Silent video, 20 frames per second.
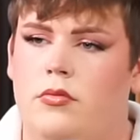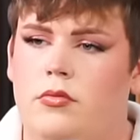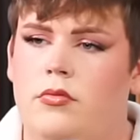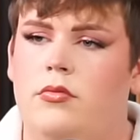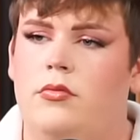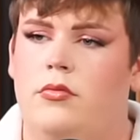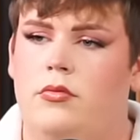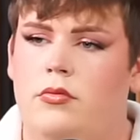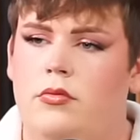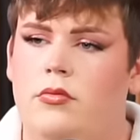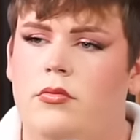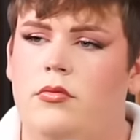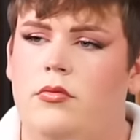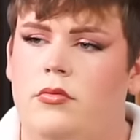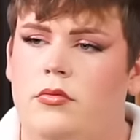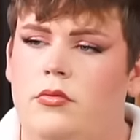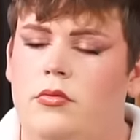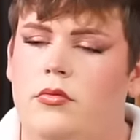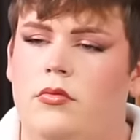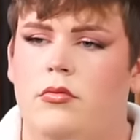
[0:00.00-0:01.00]

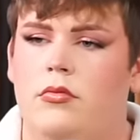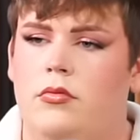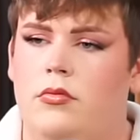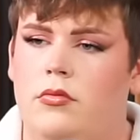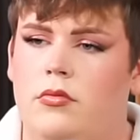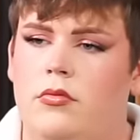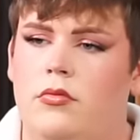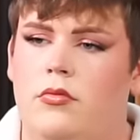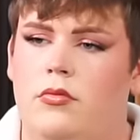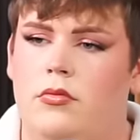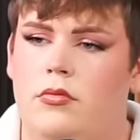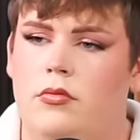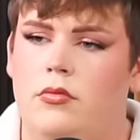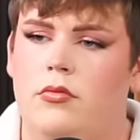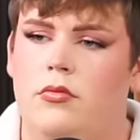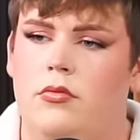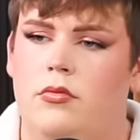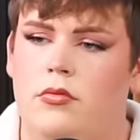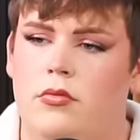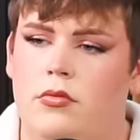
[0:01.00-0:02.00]

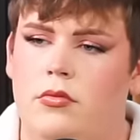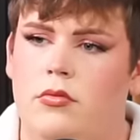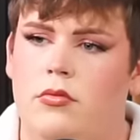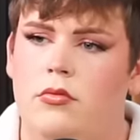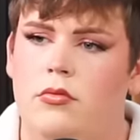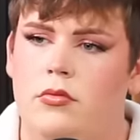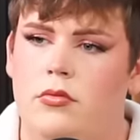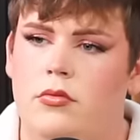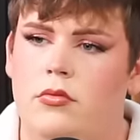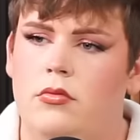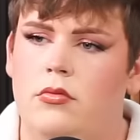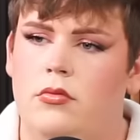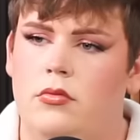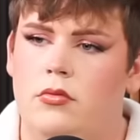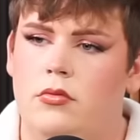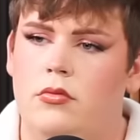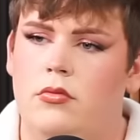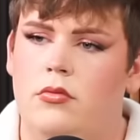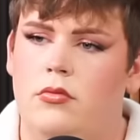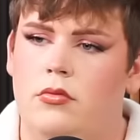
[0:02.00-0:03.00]

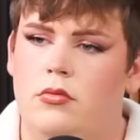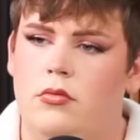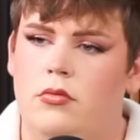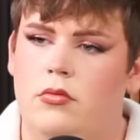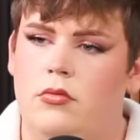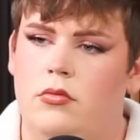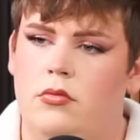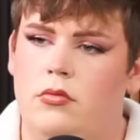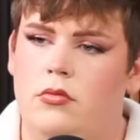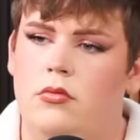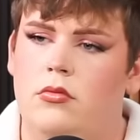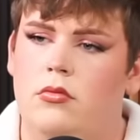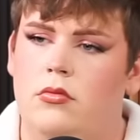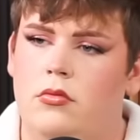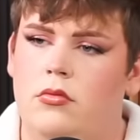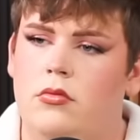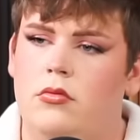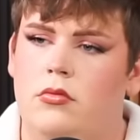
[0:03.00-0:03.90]
(not speaking)